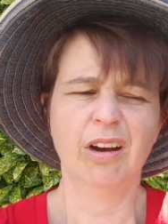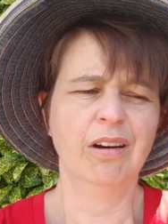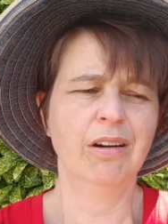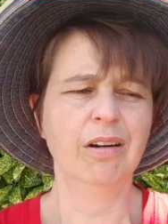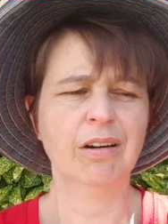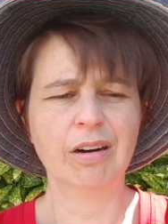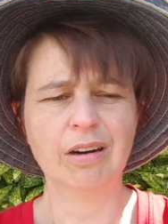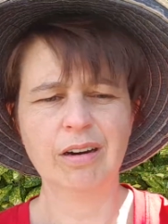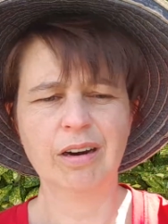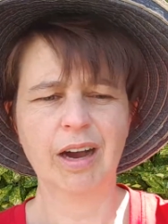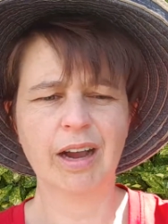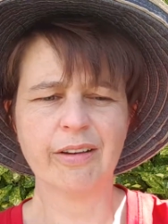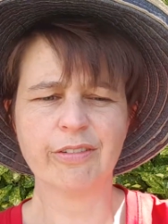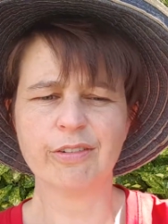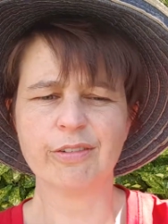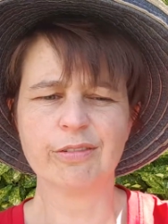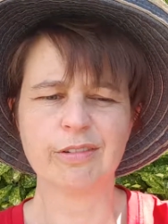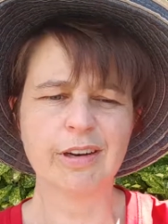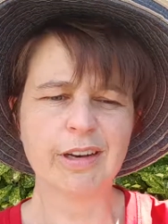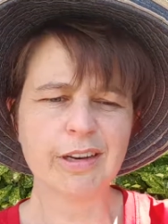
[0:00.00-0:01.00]
oh, I
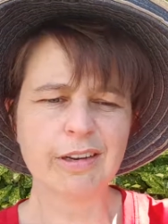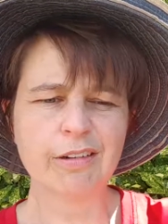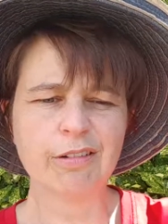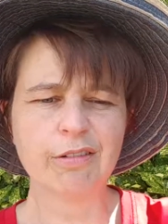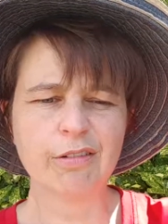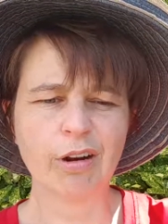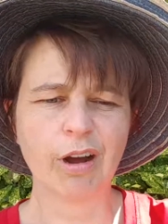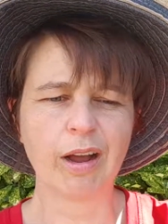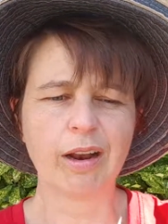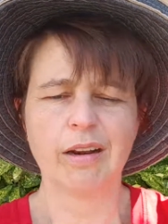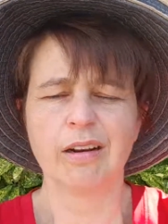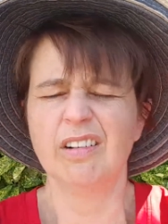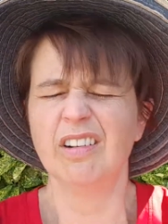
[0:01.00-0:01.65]
haven't written it right,